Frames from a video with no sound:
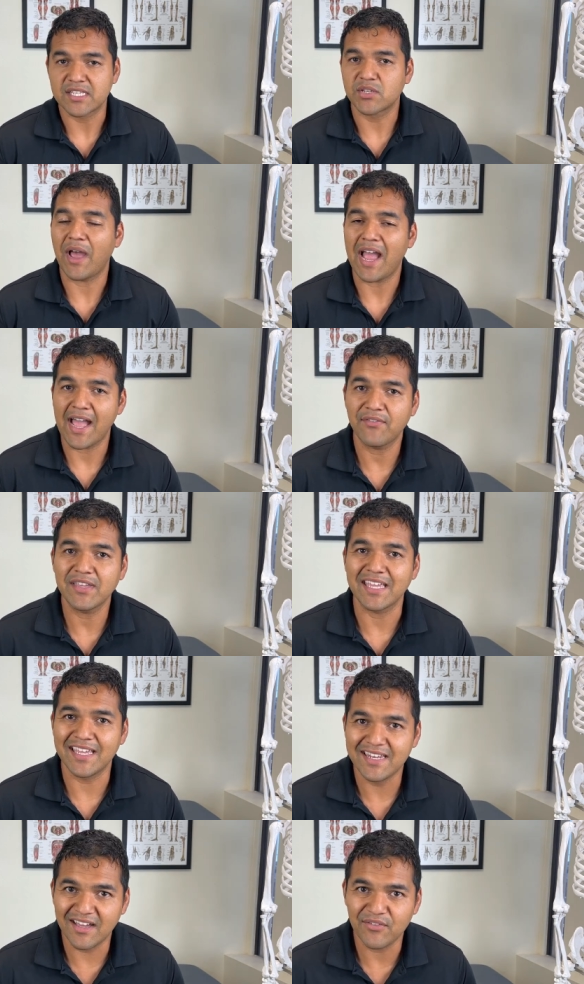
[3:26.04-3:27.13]
And so
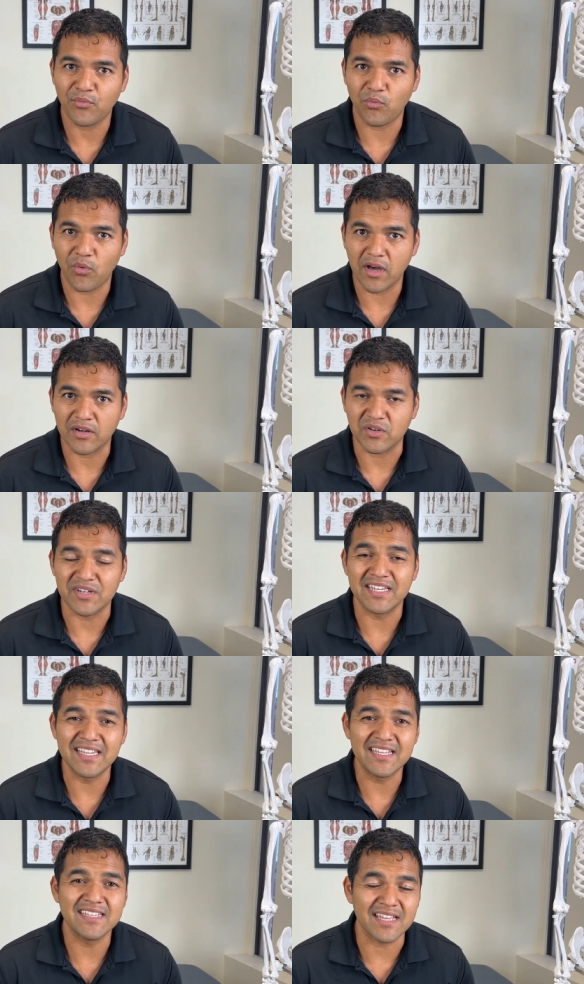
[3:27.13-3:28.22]
having enough water
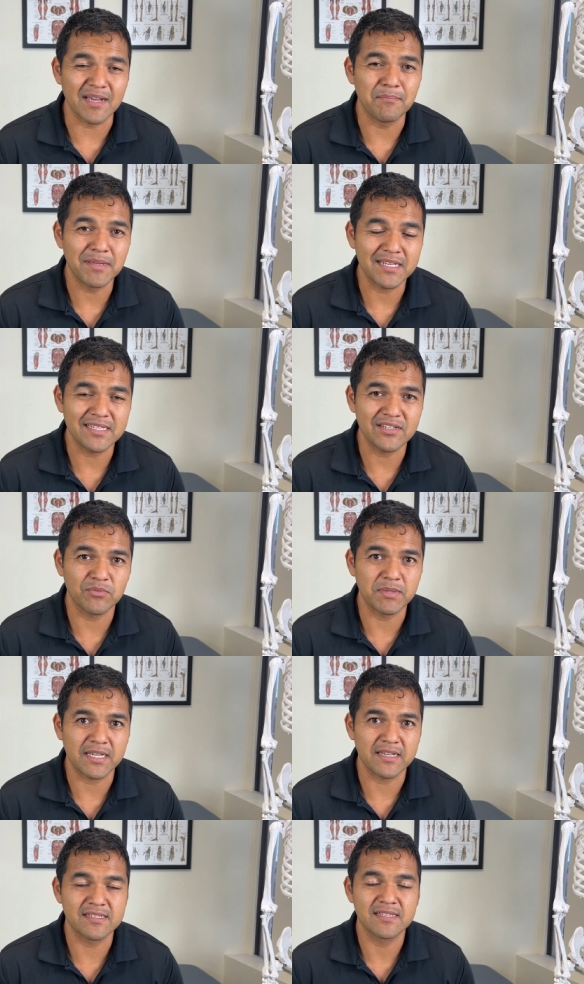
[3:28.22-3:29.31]
is a big deal
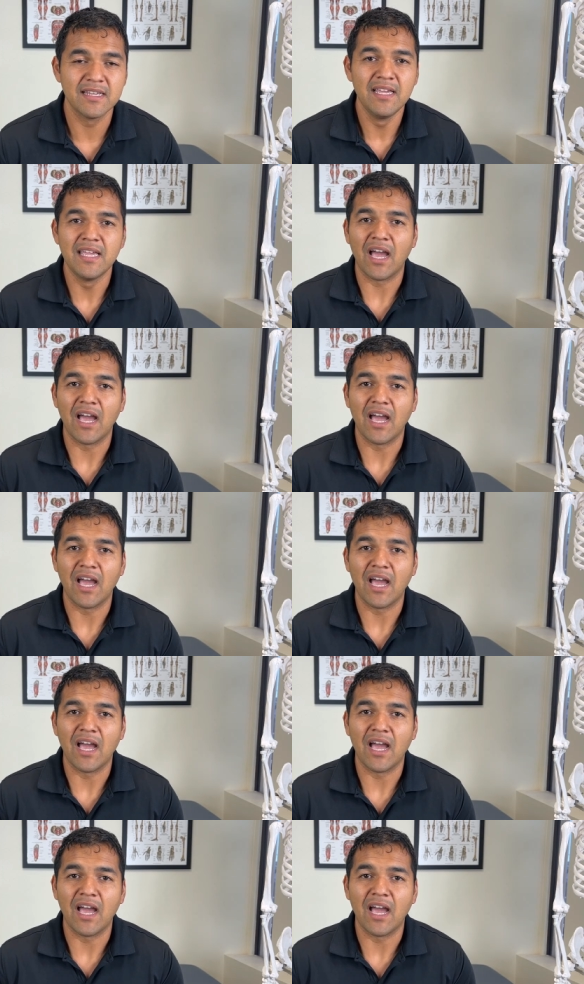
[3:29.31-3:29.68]
because